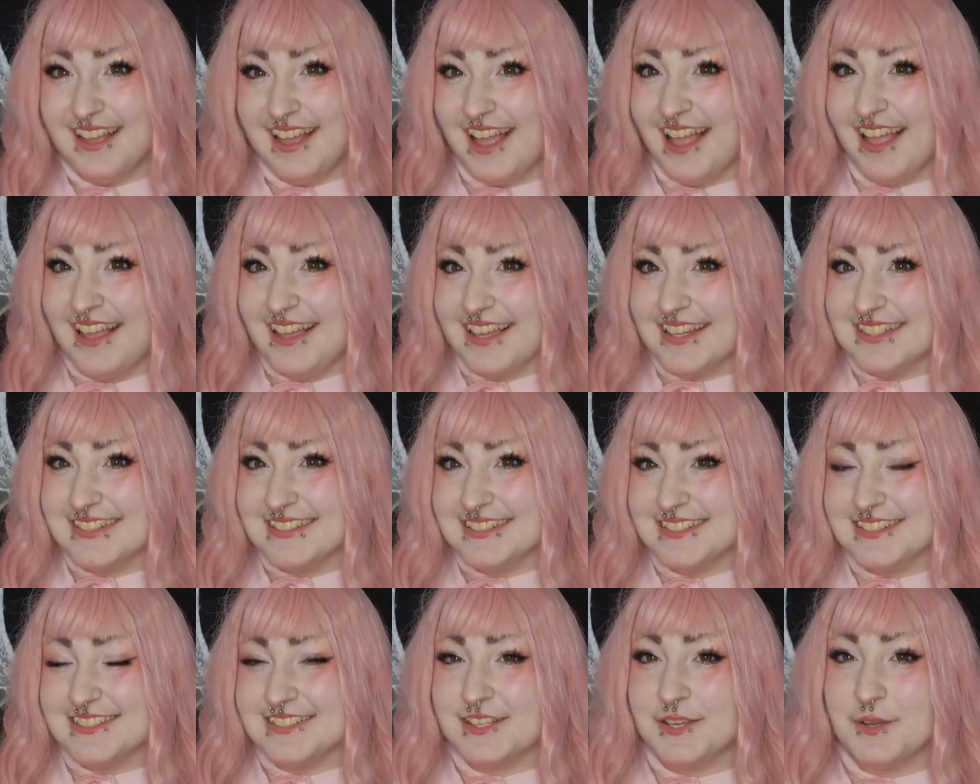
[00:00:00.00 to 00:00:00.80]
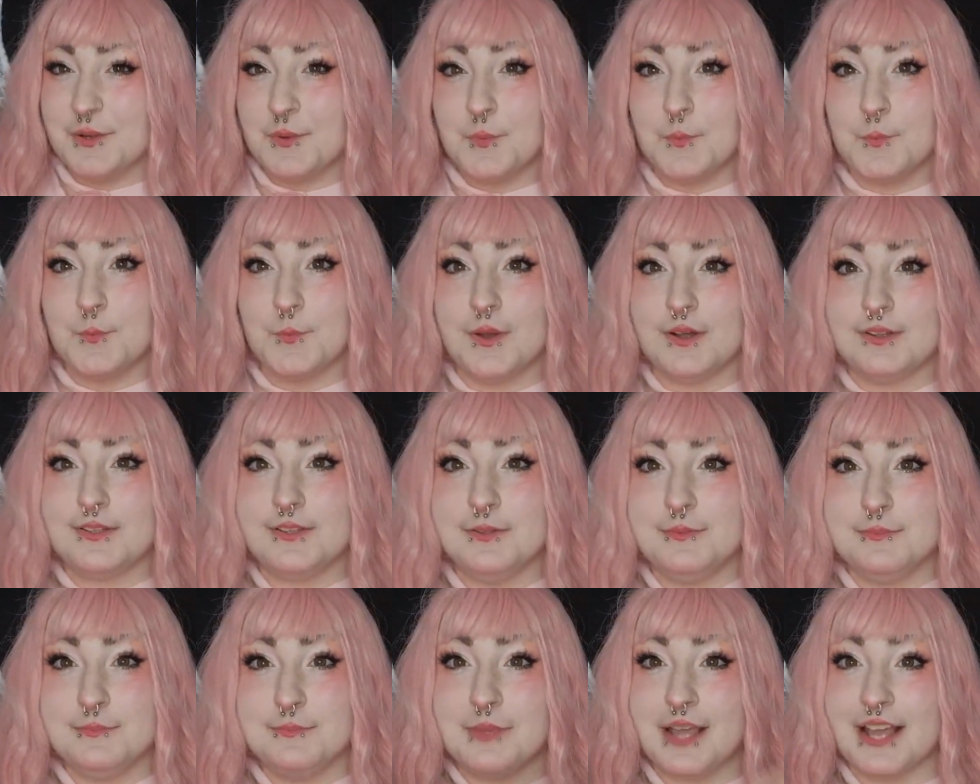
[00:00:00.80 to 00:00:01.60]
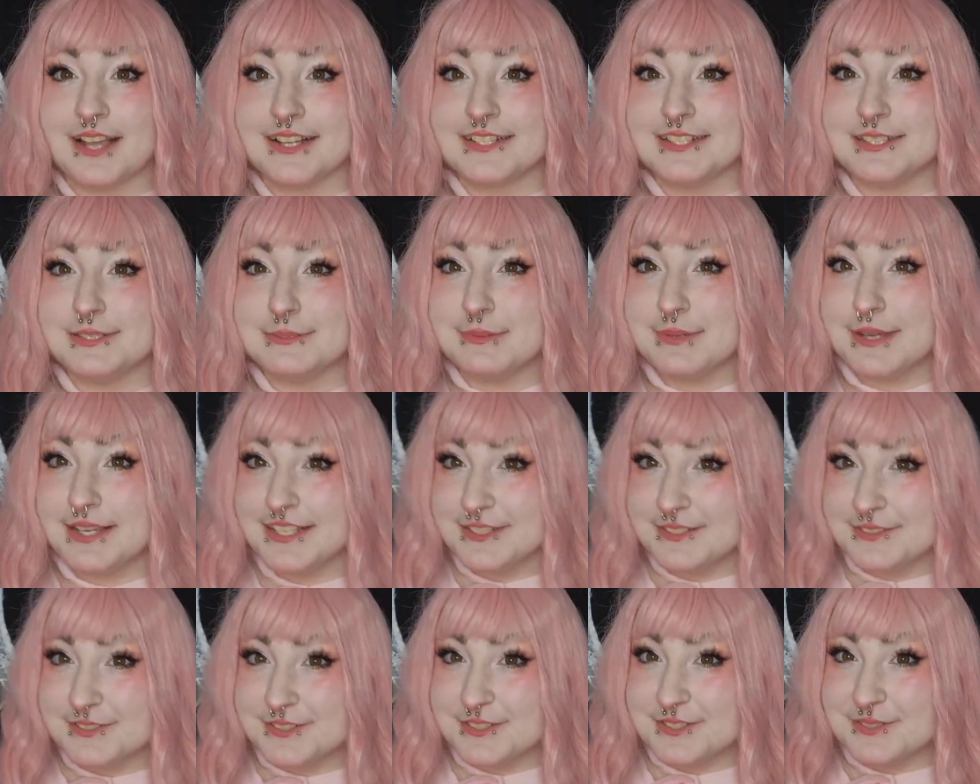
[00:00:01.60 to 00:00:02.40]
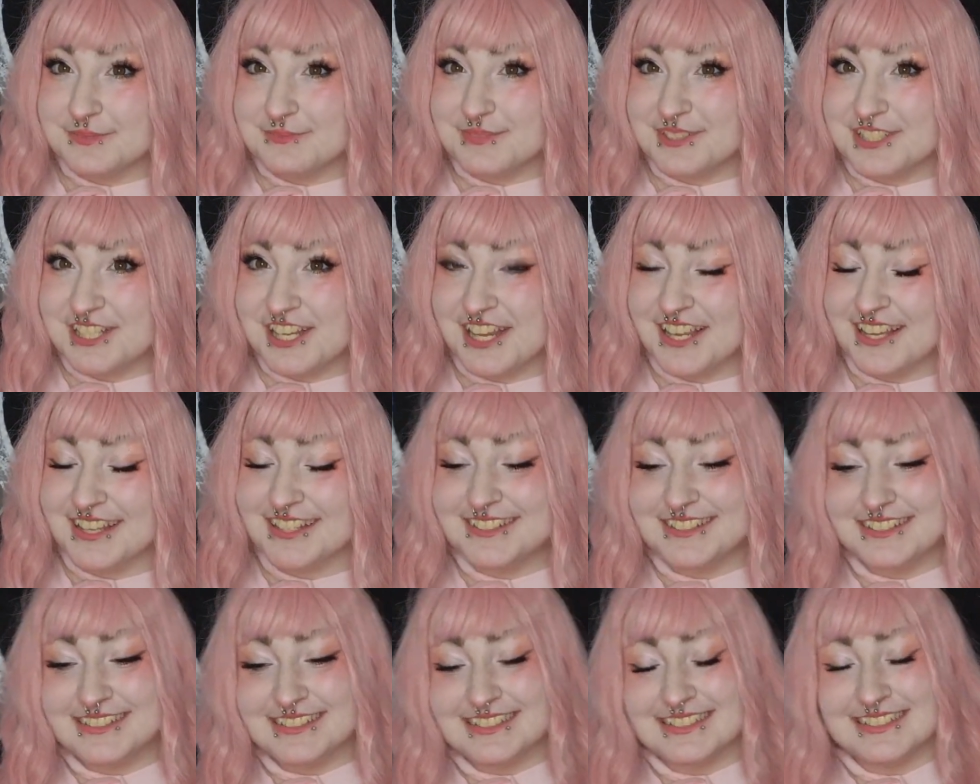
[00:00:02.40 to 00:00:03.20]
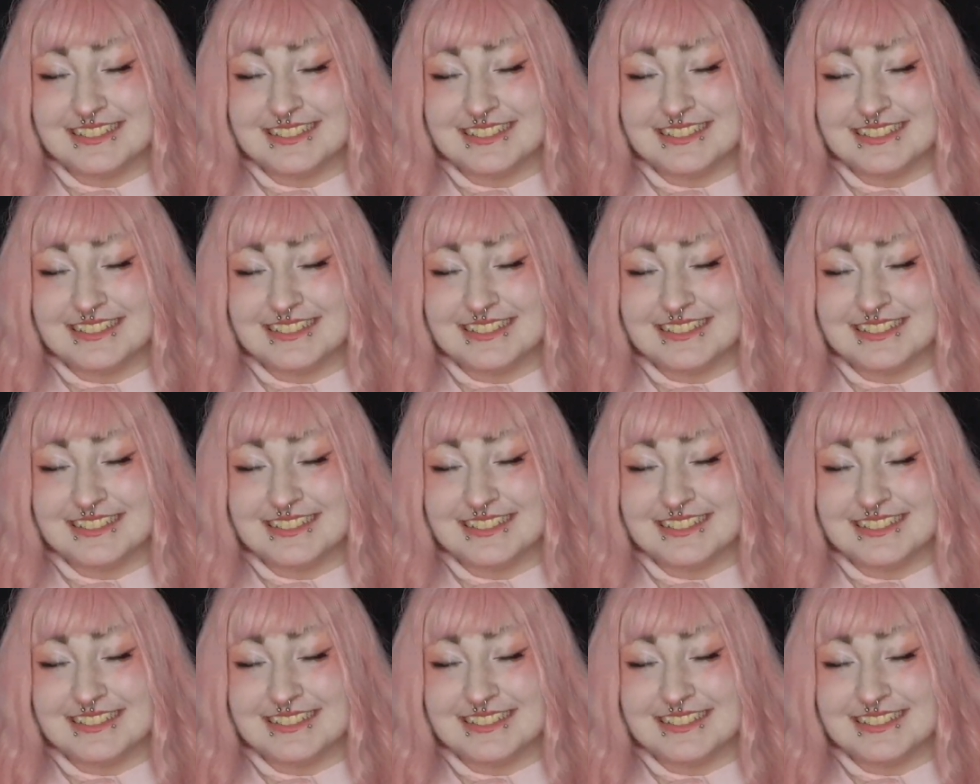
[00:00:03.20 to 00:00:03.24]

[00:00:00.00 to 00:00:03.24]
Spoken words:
Hi guys, welcome back to my YouTube channel.